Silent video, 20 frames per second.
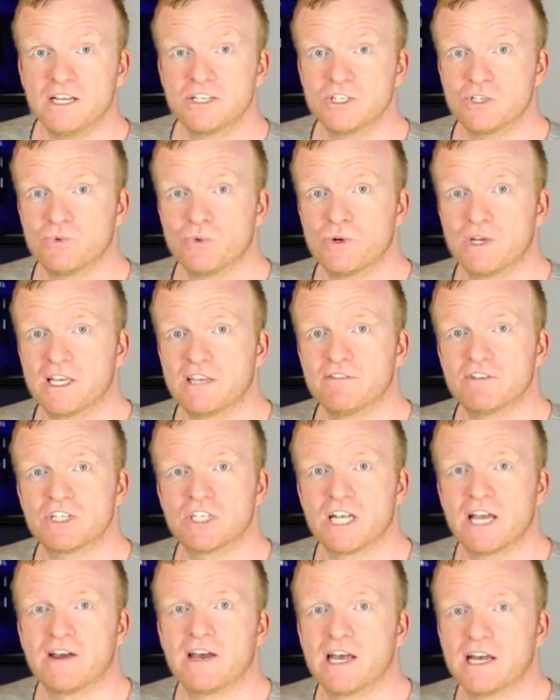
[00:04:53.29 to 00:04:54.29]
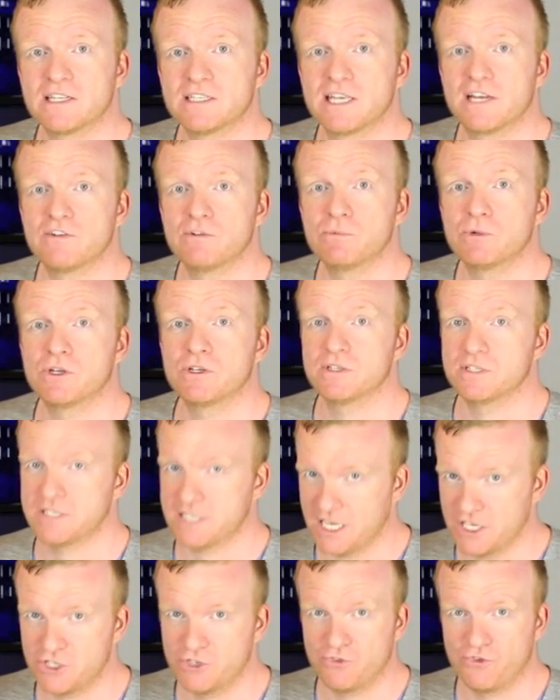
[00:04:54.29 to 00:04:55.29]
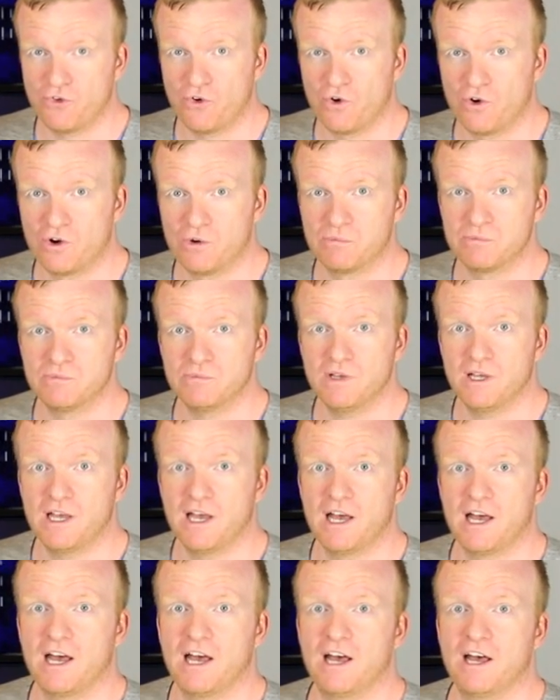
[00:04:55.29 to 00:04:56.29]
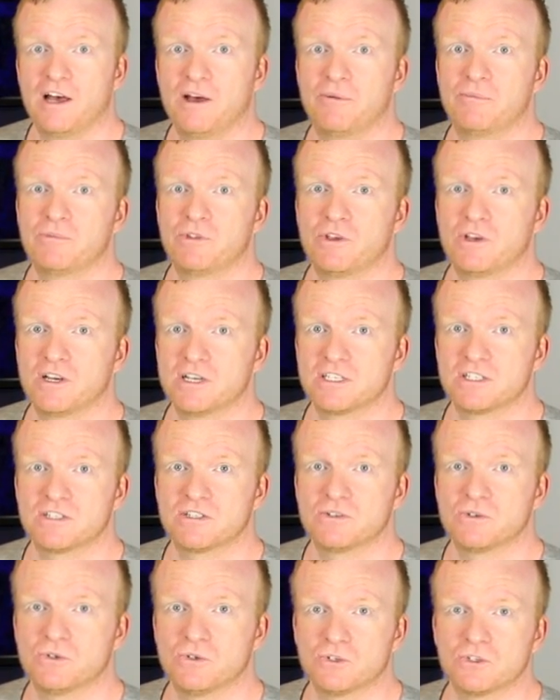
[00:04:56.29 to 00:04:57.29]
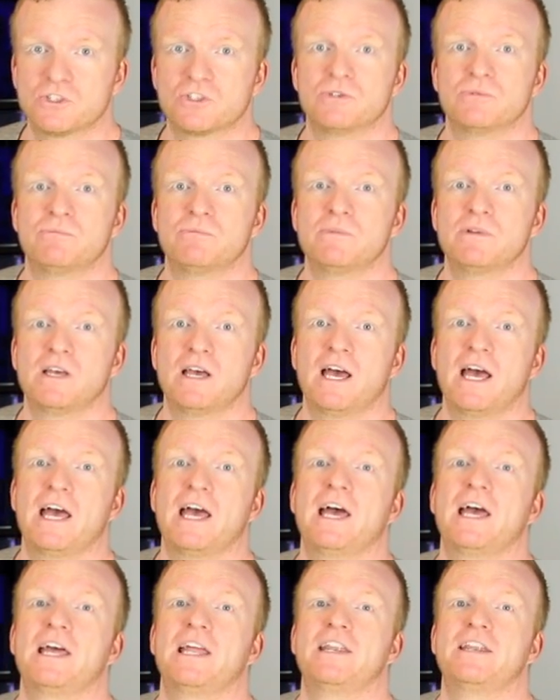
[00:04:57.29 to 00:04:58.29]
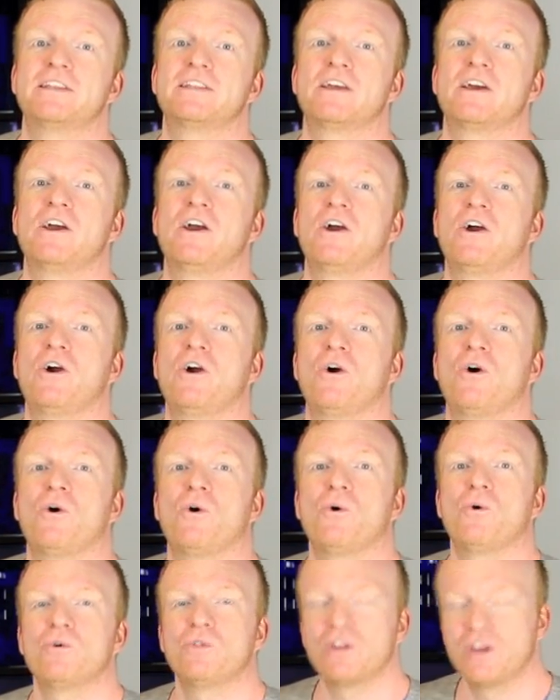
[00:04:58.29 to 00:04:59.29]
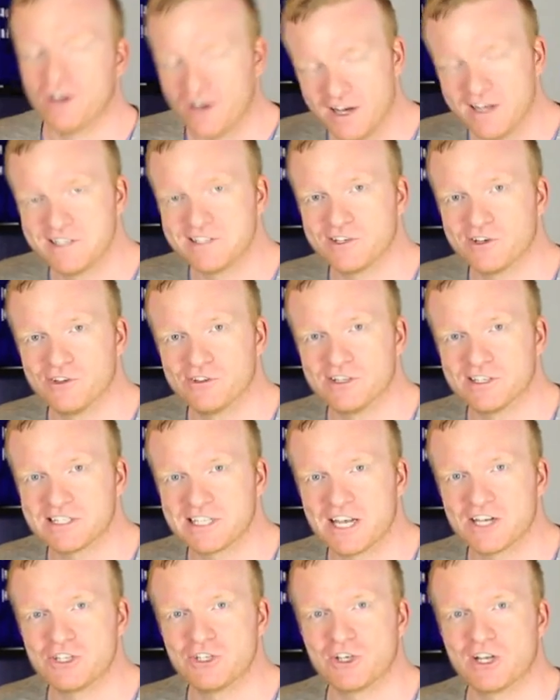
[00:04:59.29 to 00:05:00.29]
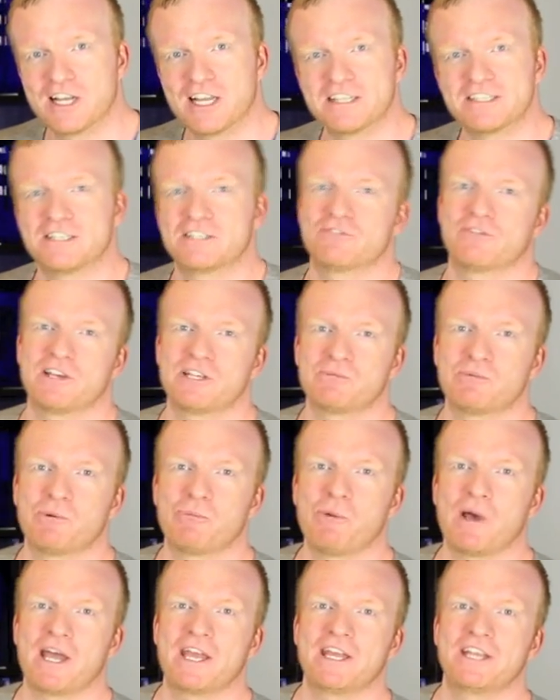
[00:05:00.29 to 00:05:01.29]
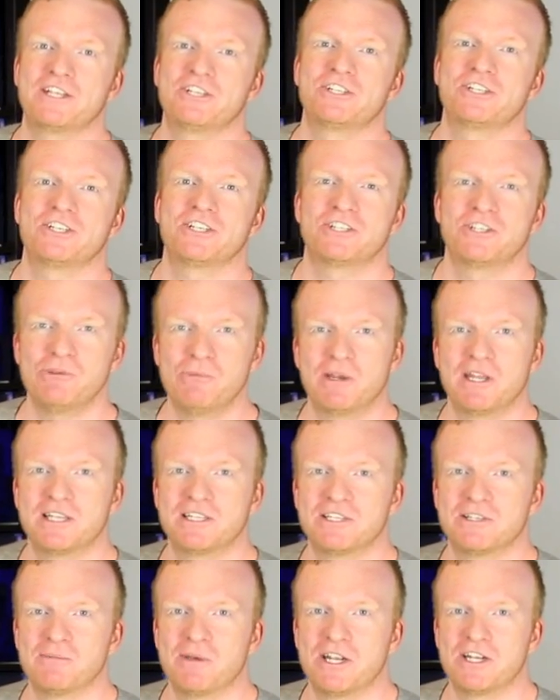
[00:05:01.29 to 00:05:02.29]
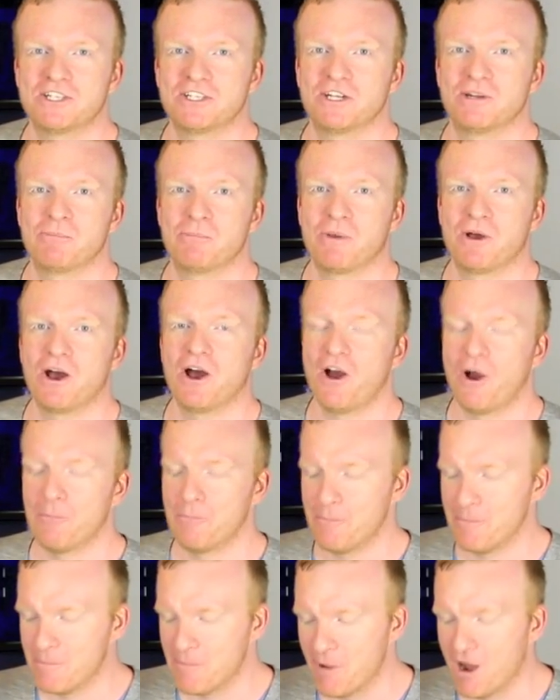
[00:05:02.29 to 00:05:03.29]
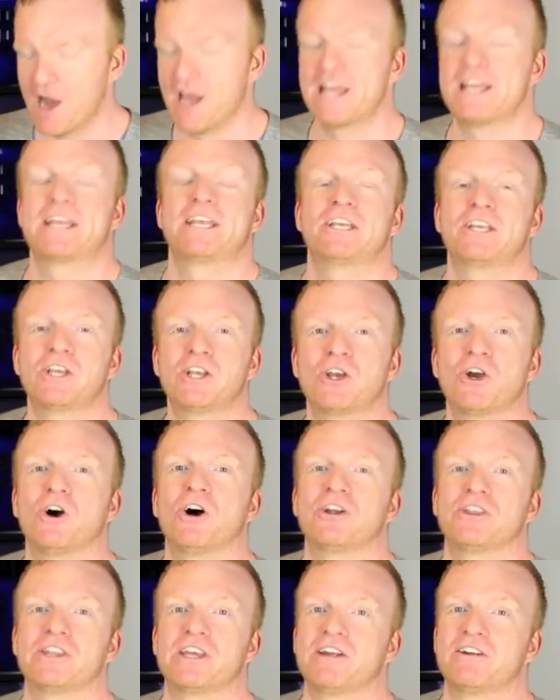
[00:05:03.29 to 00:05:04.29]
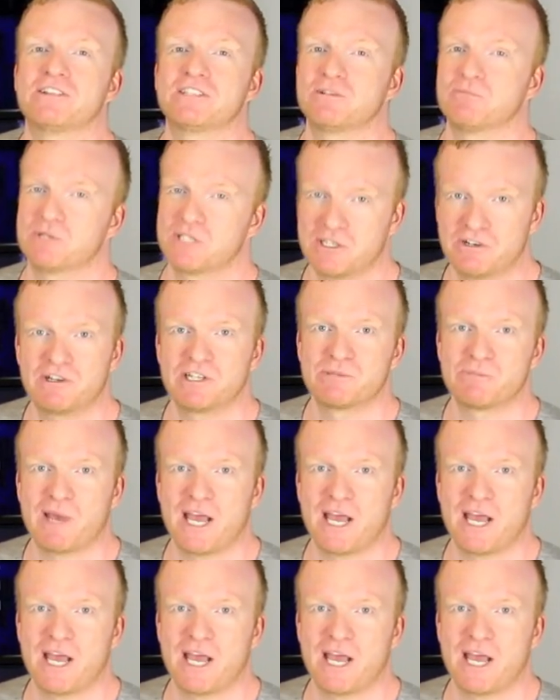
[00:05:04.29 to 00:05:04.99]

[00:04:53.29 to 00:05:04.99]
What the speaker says: I just want to give a shout out to everybody on the statue forum. You guys are awesome, and all the guys on the Statue Collectors Facebook page, too many to mention, but my God, there is some serious